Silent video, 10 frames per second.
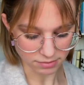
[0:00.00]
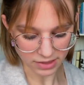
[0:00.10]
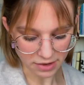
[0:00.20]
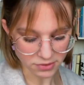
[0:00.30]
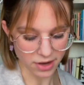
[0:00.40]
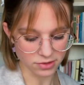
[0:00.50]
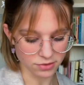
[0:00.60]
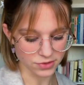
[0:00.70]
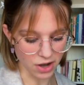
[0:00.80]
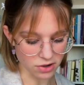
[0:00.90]
Left Hand
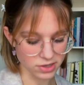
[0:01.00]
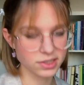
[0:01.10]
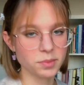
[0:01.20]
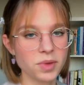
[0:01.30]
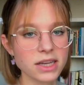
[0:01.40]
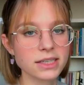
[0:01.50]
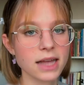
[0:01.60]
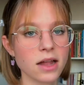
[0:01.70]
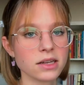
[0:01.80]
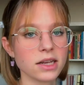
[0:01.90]
of Darkness depicts
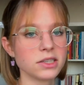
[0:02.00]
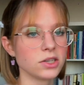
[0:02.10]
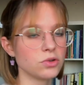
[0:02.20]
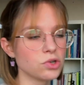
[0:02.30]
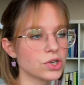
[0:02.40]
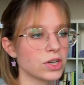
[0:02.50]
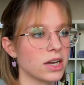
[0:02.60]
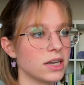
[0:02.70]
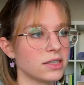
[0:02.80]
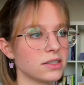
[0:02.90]
an institution that
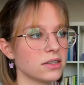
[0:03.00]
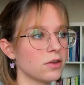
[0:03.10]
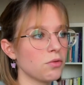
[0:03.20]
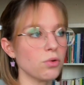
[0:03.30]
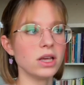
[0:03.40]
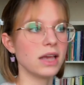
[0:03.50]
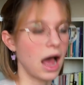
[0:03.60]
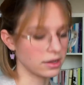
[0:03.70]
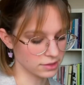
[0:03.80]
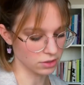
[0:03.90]
is fully
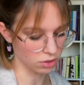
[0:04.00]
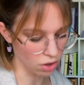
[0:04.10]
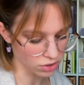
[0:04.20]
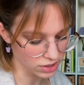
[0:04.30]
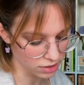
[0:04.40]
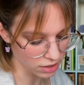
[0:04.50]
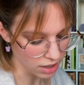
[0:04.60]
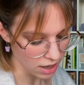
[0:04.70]
anti-colonial